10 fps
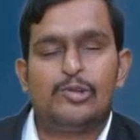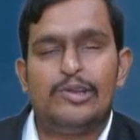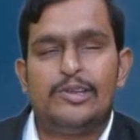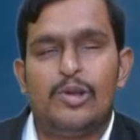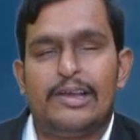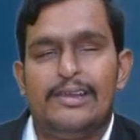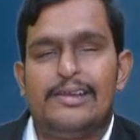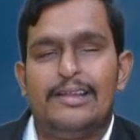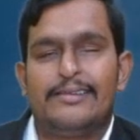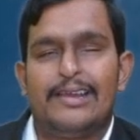into
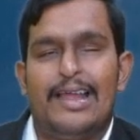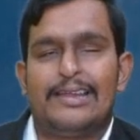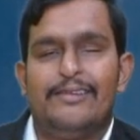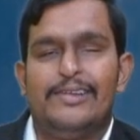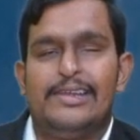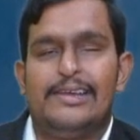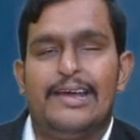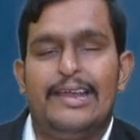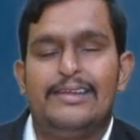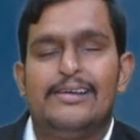agricultural activity,
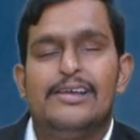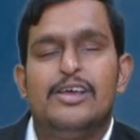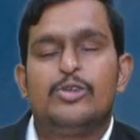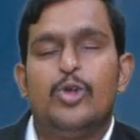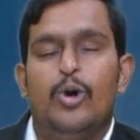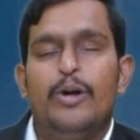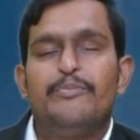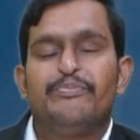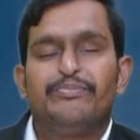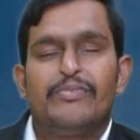correct?
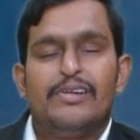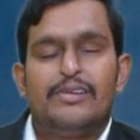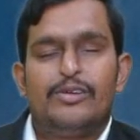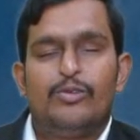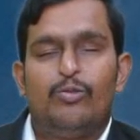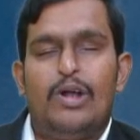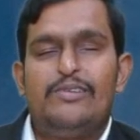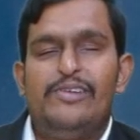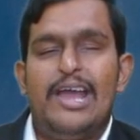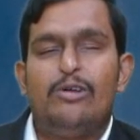So
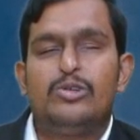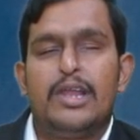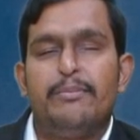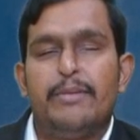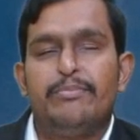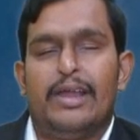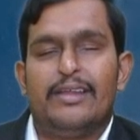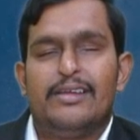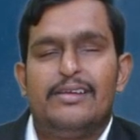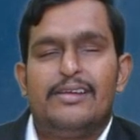what we have to
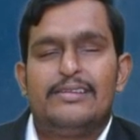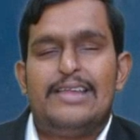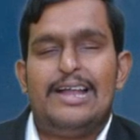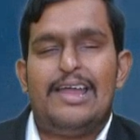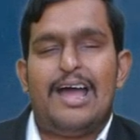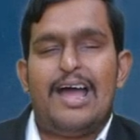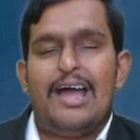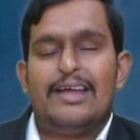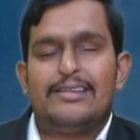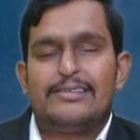remember, that
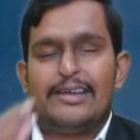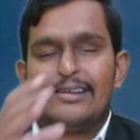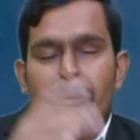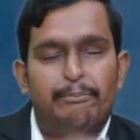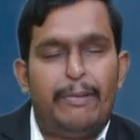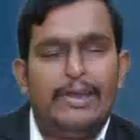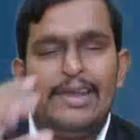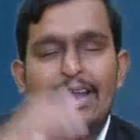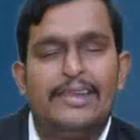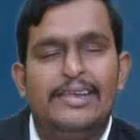the
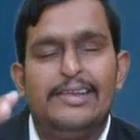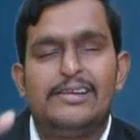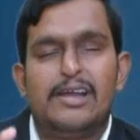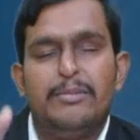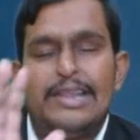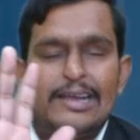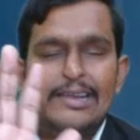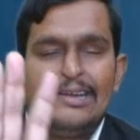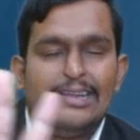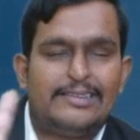company earning income is
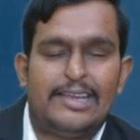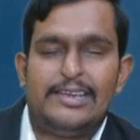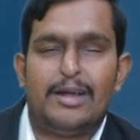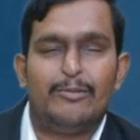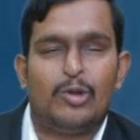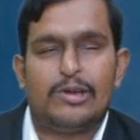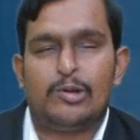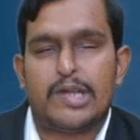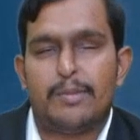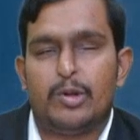agriculture income, no
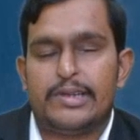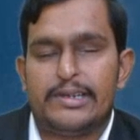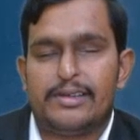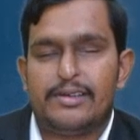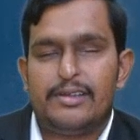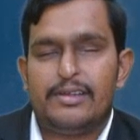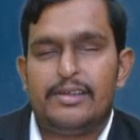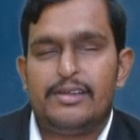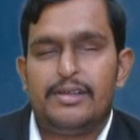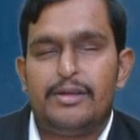doubt about it.
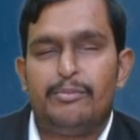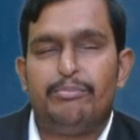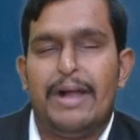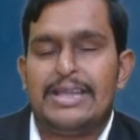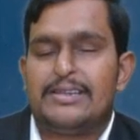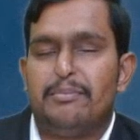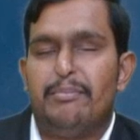But